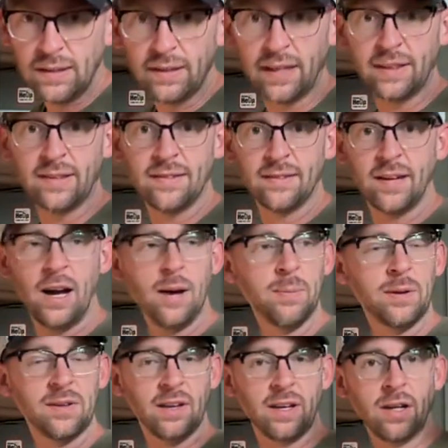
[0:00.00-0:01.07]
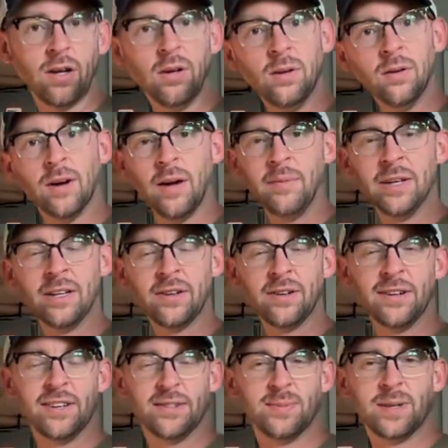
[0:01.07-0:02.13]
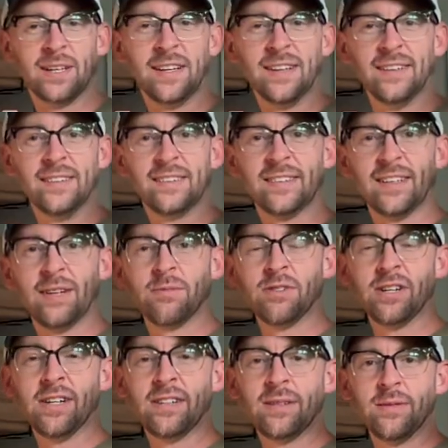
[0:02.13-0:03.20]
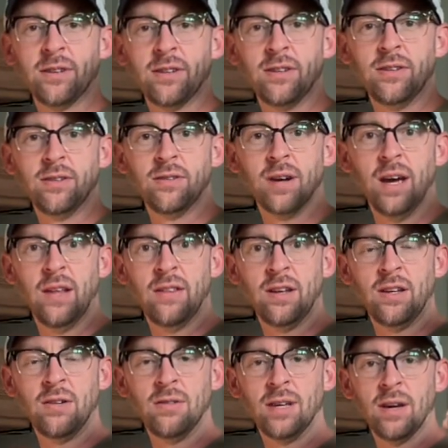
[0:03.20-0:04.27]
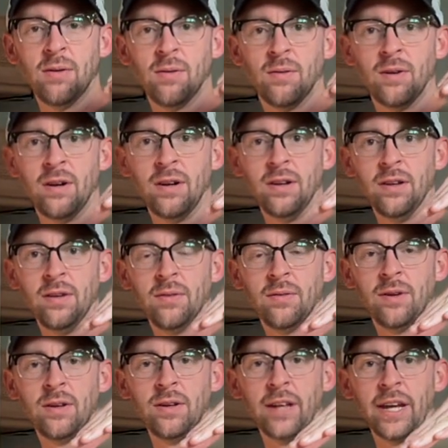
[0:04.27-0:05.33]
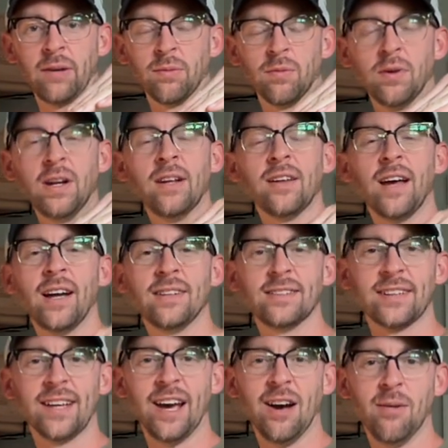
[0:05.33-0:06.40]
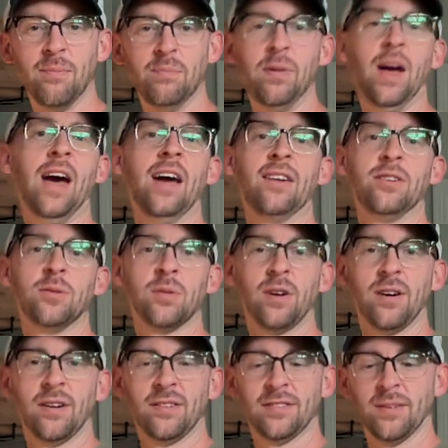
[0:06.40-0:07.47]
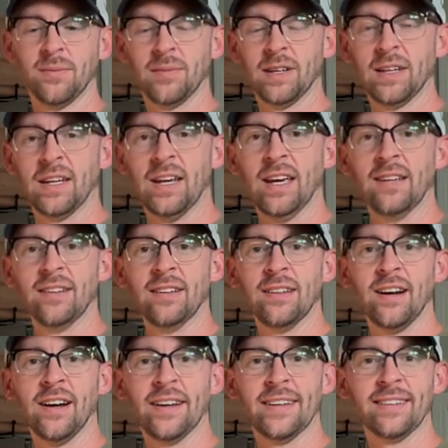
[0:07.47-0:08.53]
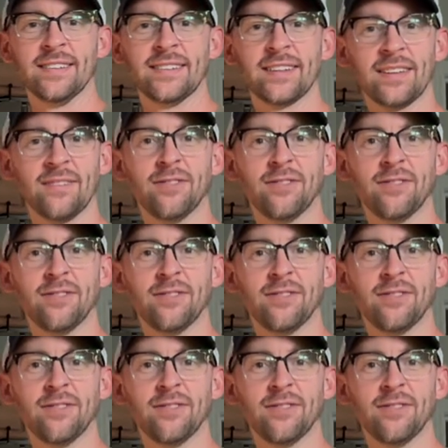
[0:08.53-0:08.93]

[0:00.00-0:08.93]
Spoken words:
like the top is like, ooh, I'm encouraged because like I'm trying something new. And then you get really like realizing how bad you are at something, and then the hockey stick